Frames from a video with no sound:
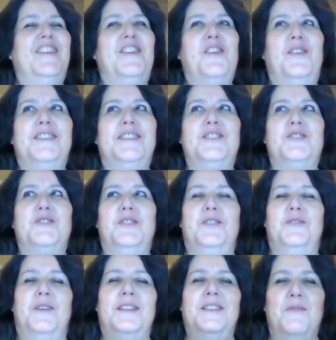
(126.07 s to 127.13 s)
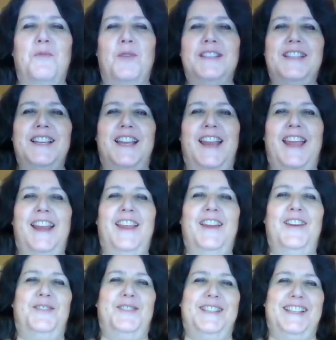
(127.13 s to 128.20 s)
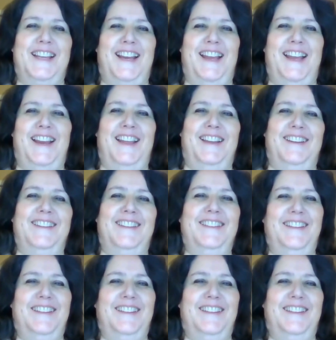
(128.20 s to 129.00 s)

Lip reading: No, it's true. Once a Canadian, always a Canadian.